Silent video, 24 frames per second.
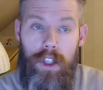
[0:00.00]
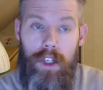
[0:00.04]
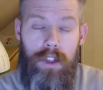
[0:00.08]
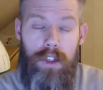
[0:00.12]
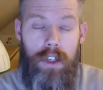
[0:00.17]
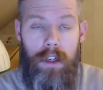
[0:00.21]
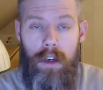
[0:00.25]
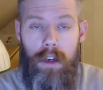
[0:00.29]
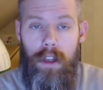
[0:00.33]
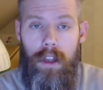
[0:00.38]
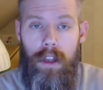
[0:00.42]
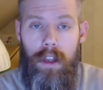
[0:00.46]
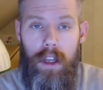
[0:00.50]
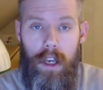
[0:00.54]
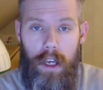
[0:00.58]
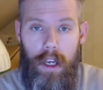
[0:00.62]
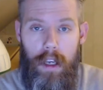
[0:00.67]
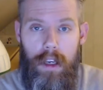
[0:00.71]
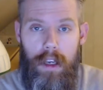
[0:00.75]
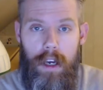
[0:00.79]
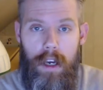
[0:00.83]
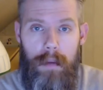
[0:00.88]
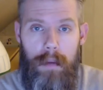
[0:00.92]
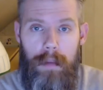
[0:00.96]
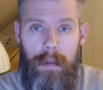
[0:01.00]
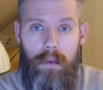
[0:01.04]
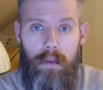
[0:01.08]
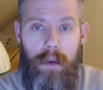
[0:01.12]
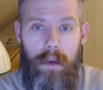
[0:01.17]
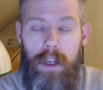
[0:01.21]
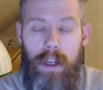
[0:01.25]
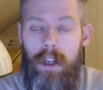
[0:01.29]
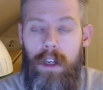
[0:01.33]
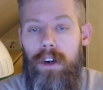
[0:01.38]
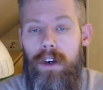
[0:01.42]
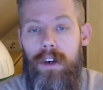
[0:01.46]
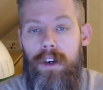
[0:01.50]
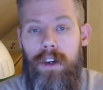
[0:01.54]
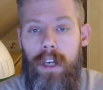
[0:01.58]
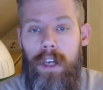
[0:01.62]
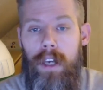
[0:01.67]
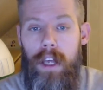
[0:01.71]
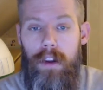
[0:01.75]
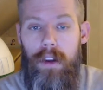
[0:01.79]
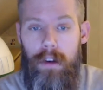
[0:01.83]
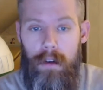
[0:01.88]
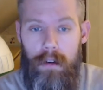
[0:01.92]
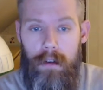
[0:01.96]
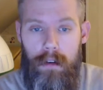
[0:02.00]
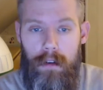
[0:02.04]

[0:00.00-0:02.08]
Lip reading: is a good thing. I mean, we can learn together.